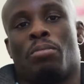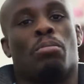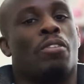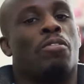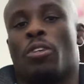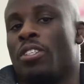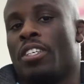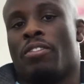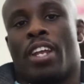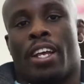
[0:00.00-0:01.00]
Before you
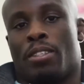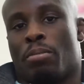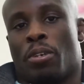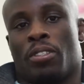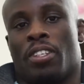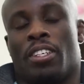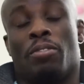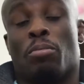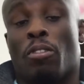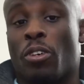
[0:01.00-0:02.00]
even ask the person,
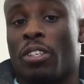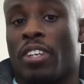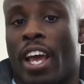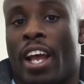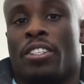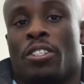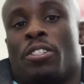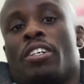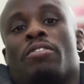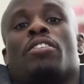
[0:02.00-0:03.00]
before you even ask your
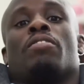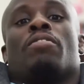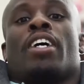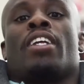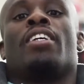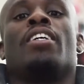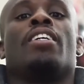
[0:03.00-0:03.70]
trainer for a fight,